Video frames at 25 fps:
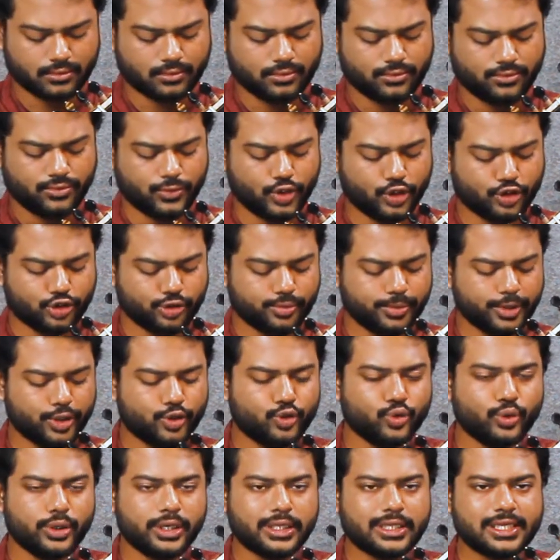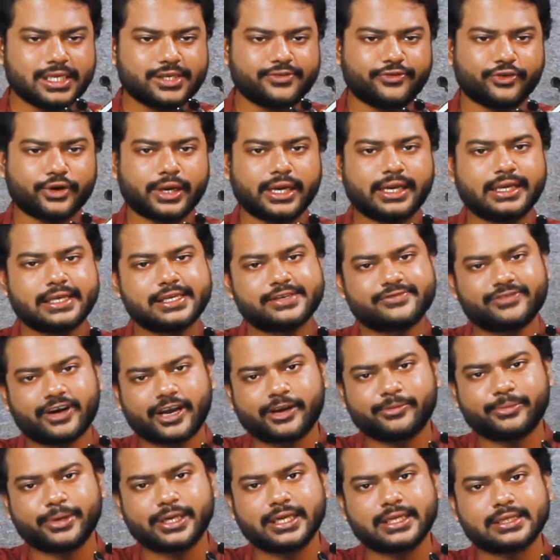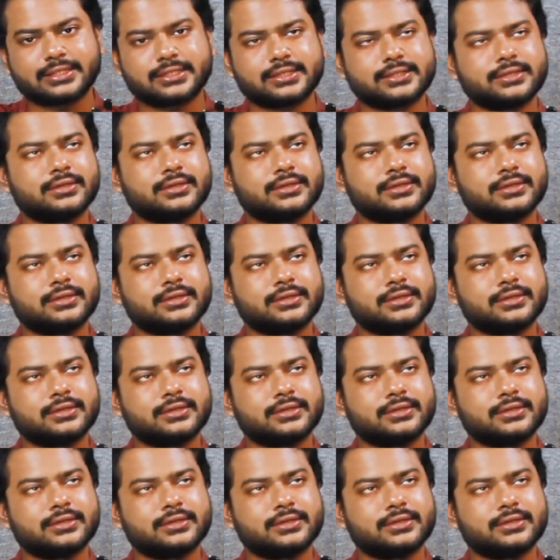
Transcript: You should be doing this for at least 5 minutes.